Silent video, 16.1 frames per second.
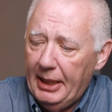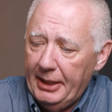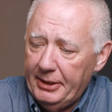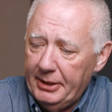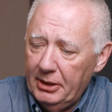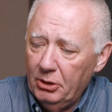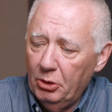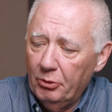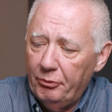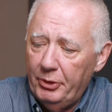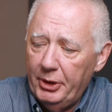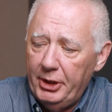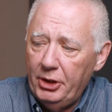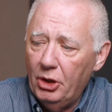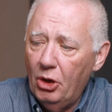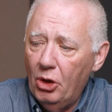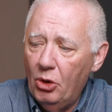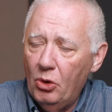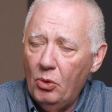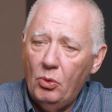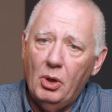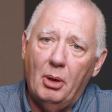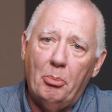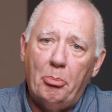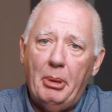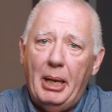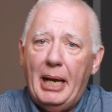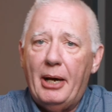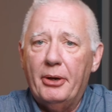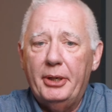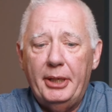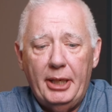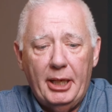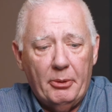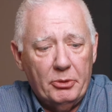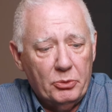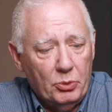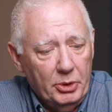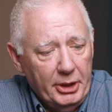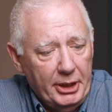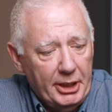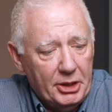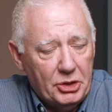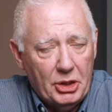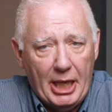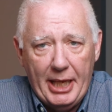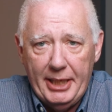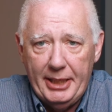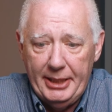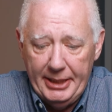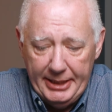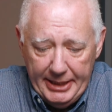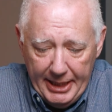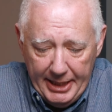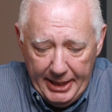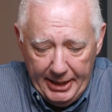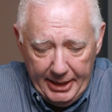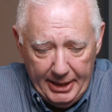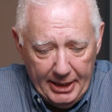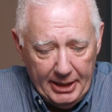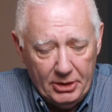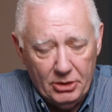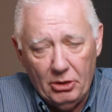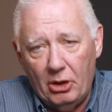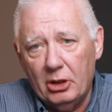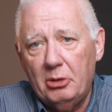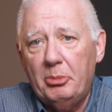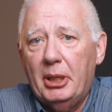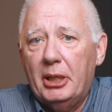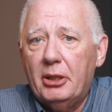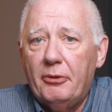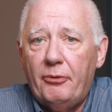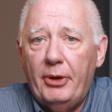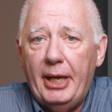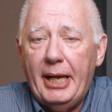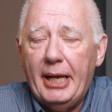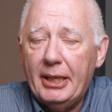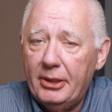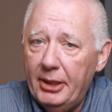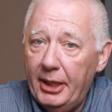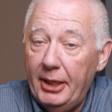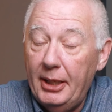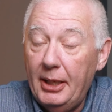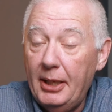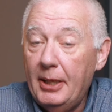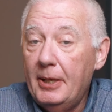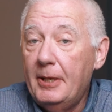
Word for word: I did a little video about it. I was really excited to get it, and I talked about the fact that